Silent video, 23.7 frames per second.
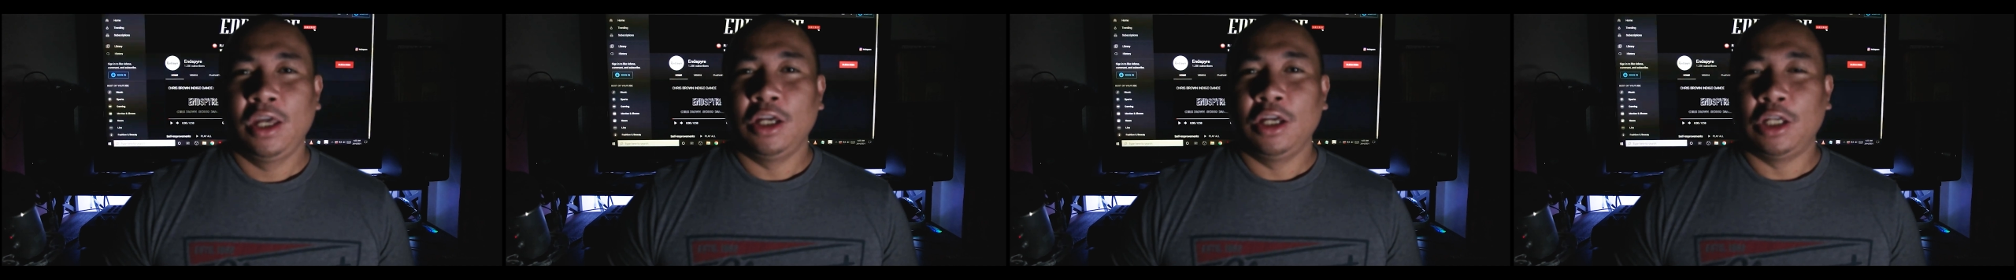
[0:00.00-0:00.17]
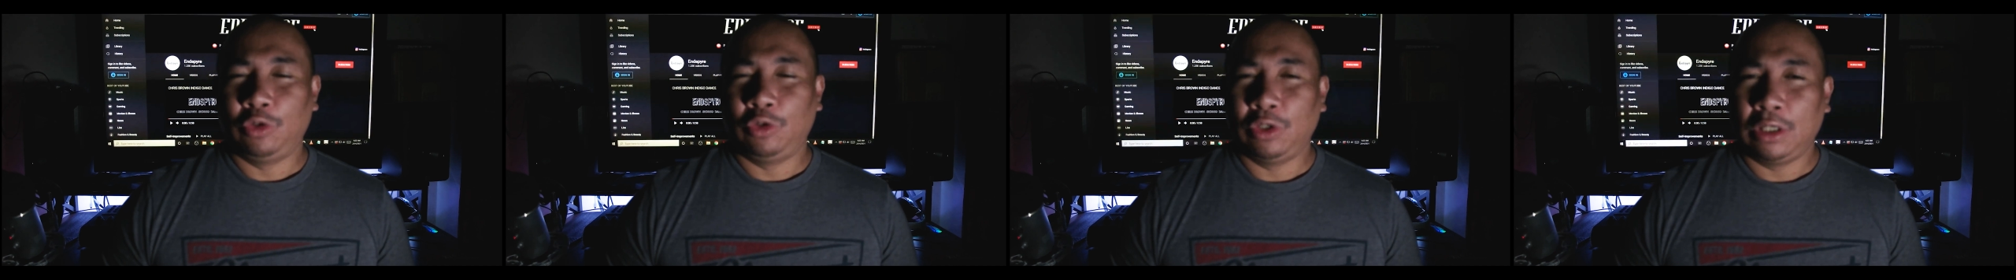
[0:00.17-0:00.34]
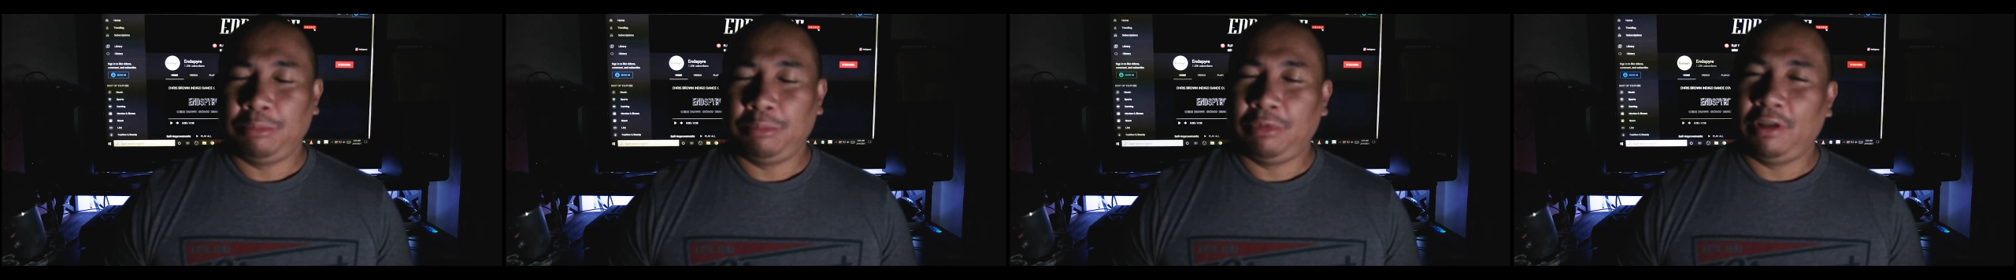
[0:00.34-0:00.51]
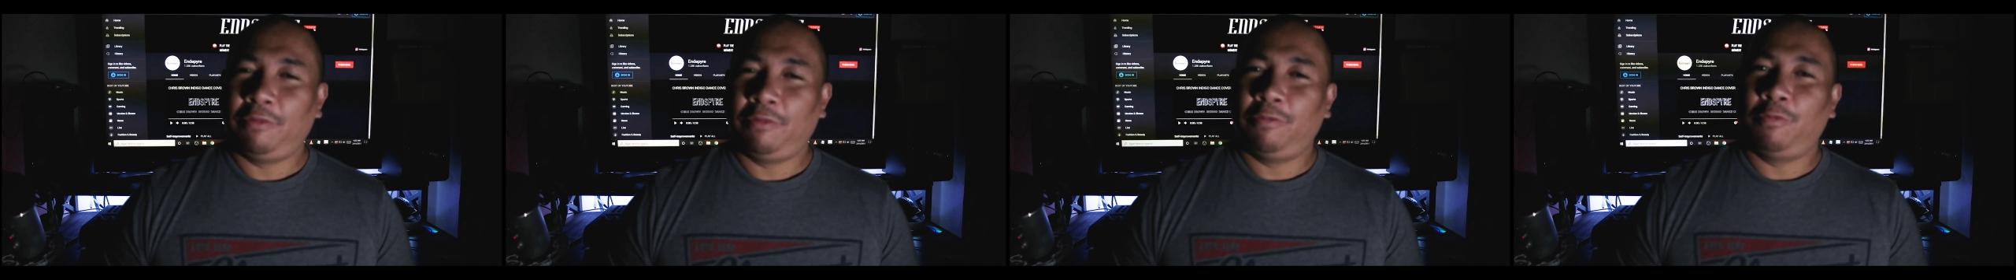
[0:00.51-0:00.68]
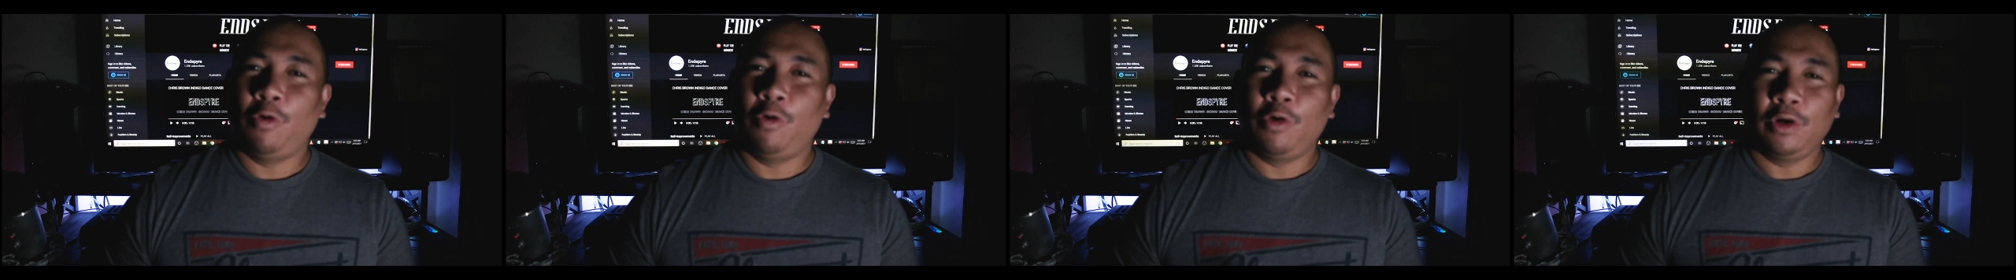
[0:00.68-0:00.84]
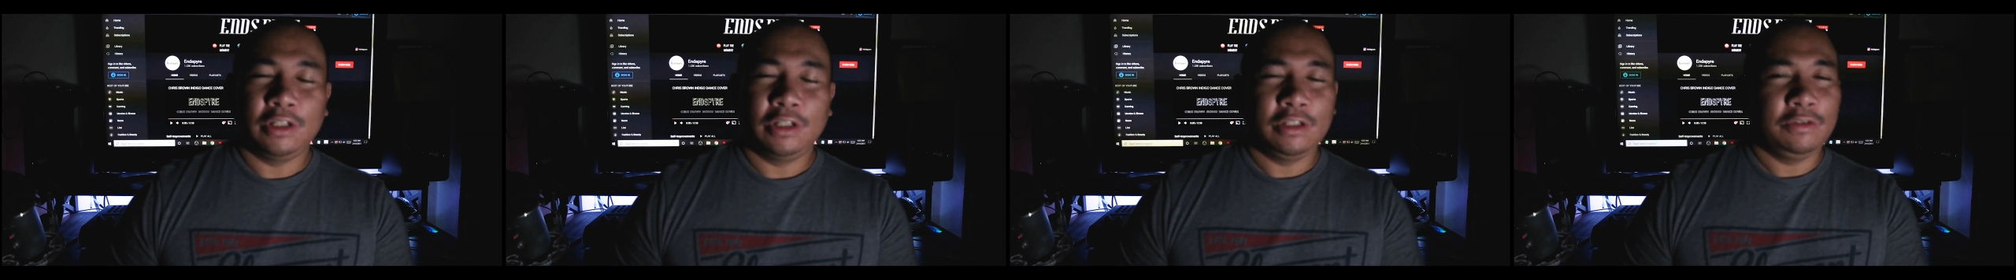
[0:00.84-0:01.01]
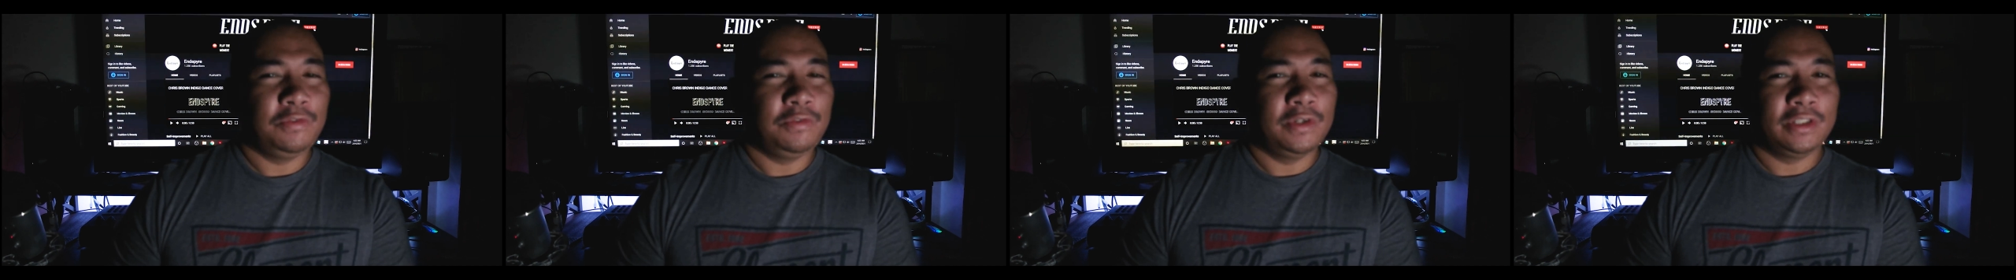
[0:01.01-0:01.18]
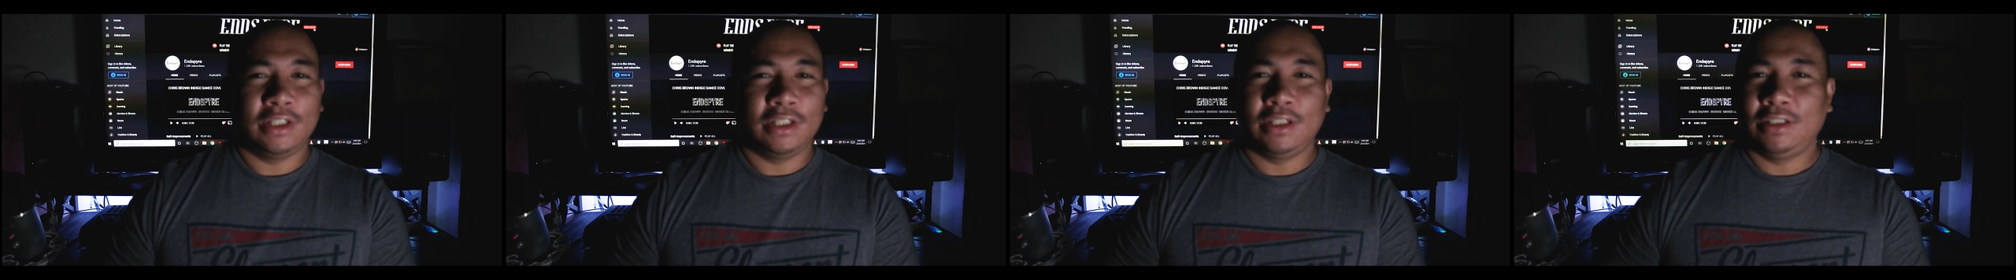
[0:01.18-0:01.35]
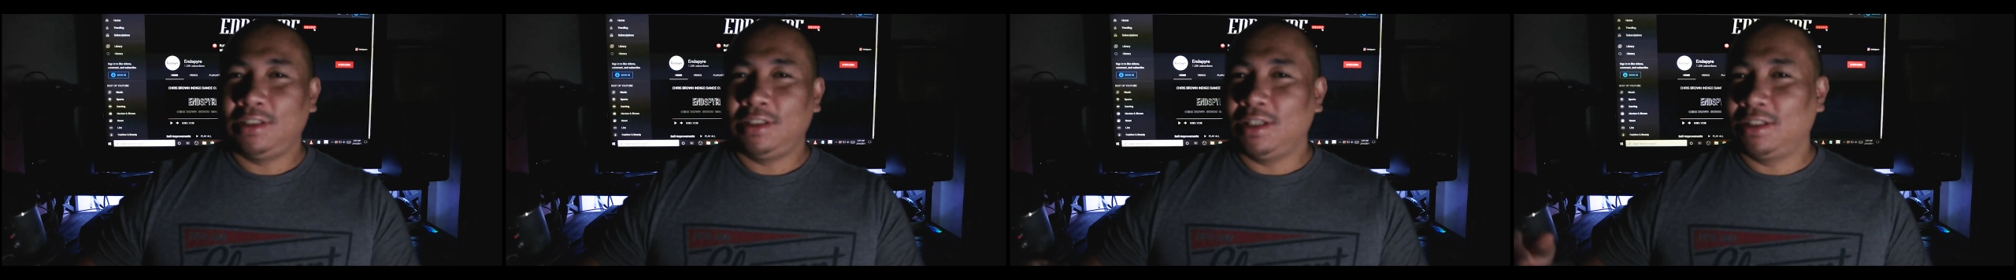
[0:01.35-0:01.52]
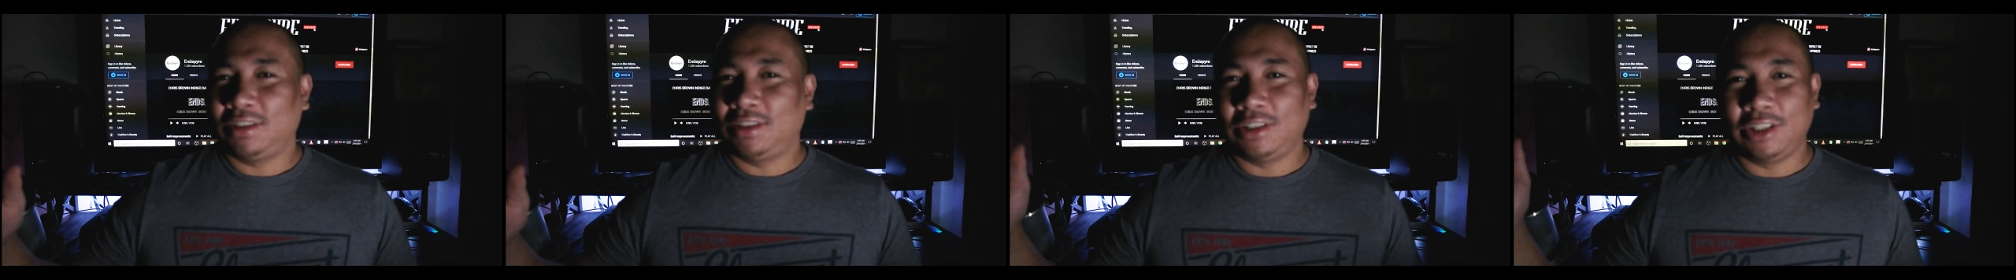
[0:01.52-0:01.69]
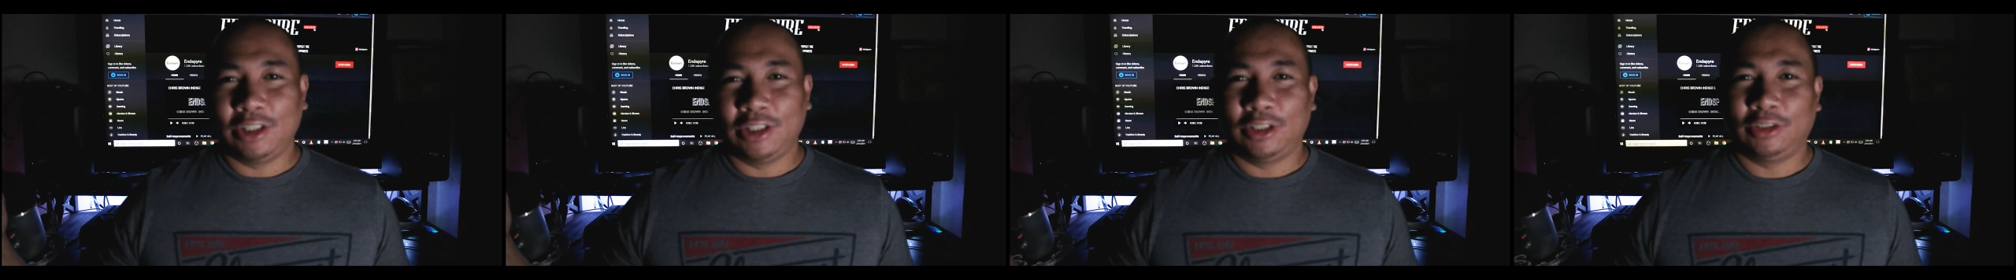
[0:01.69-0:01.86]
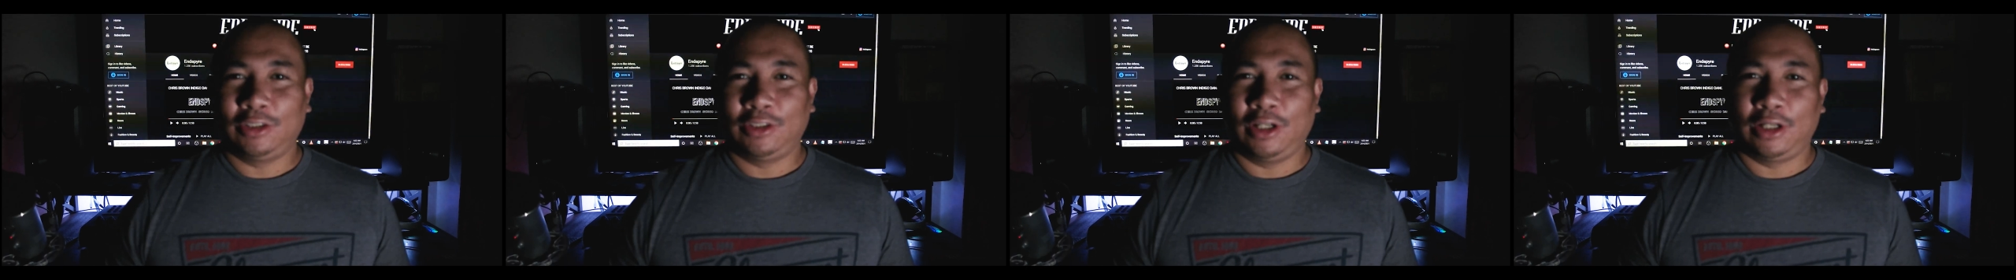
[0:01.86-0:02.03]
You're going to be 40, 50, 60
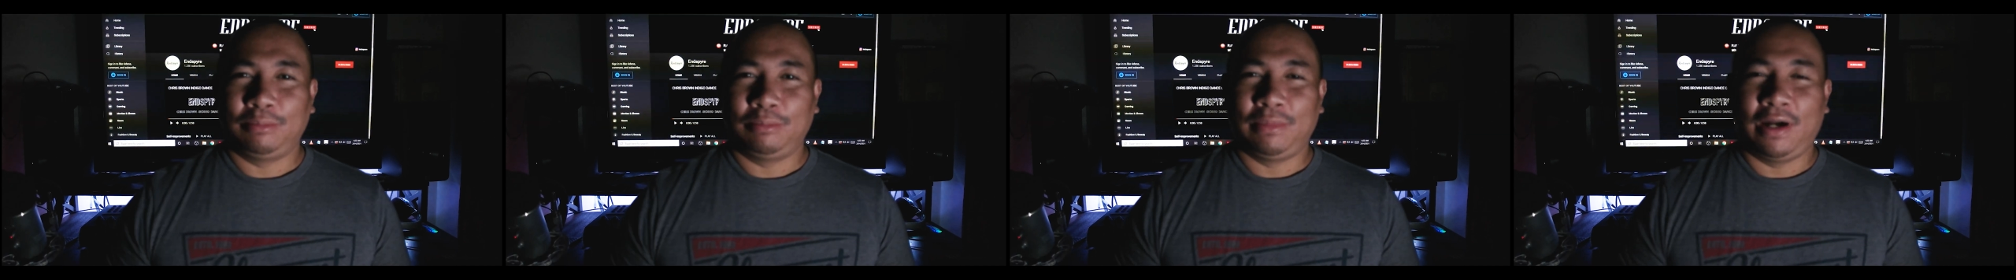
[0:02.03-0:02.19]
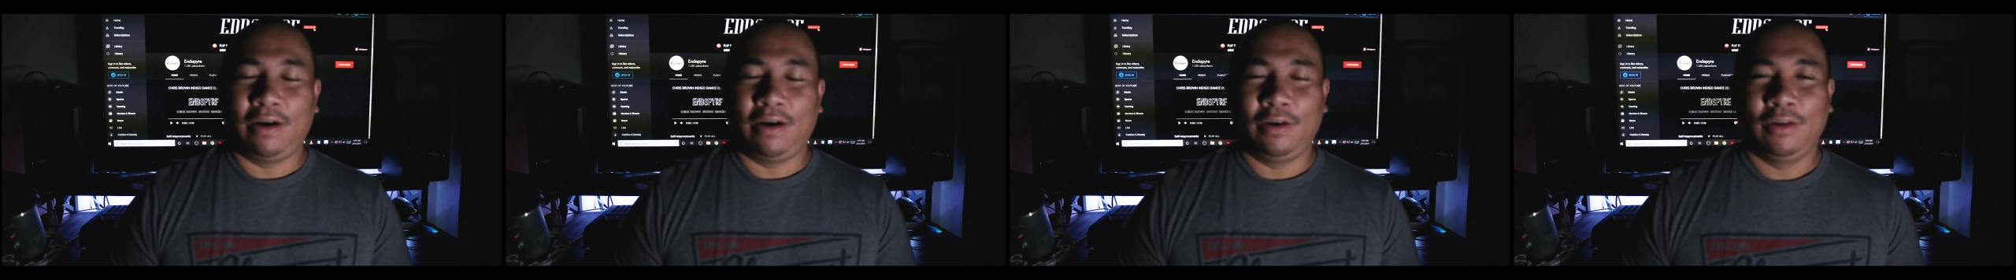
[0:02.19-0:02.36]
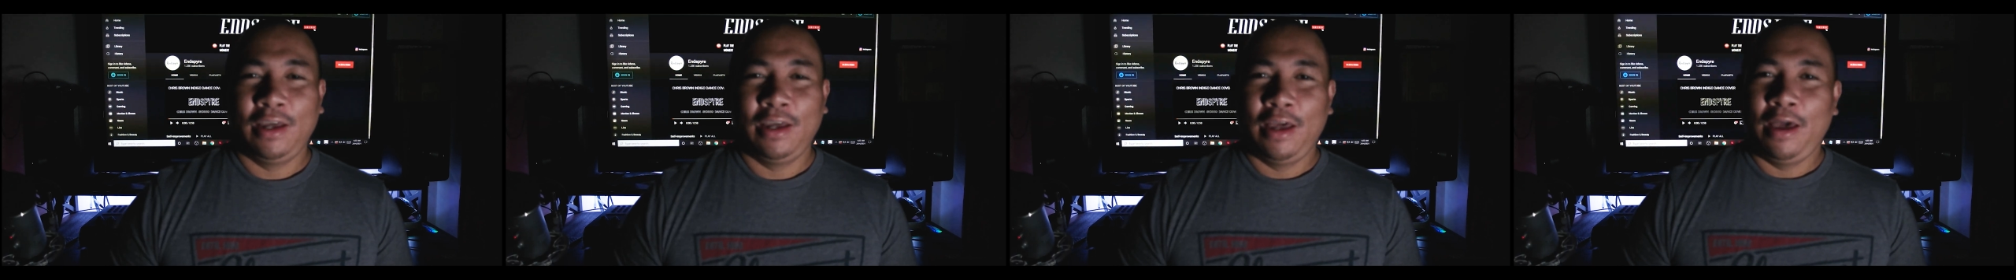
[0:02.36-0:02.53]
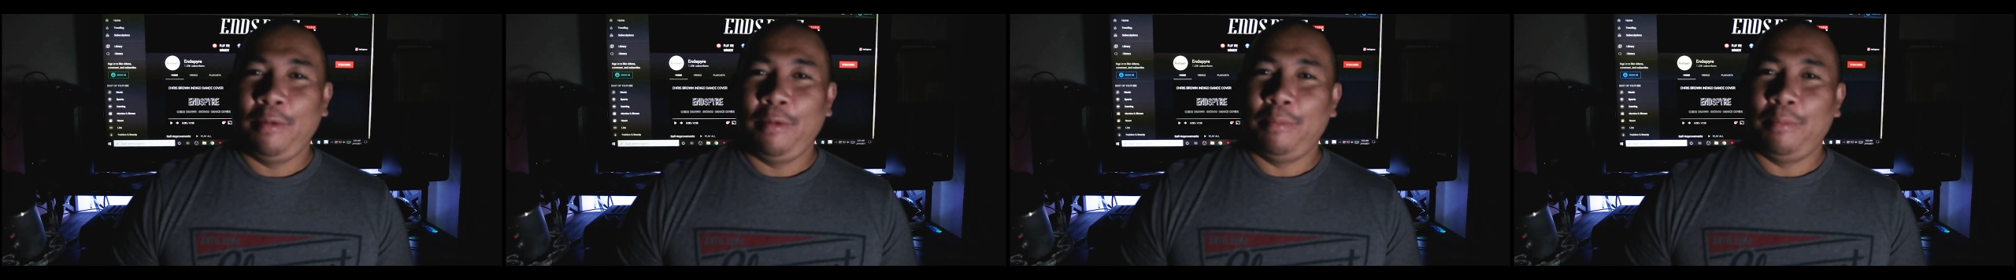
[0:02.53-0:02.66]
years old talking about,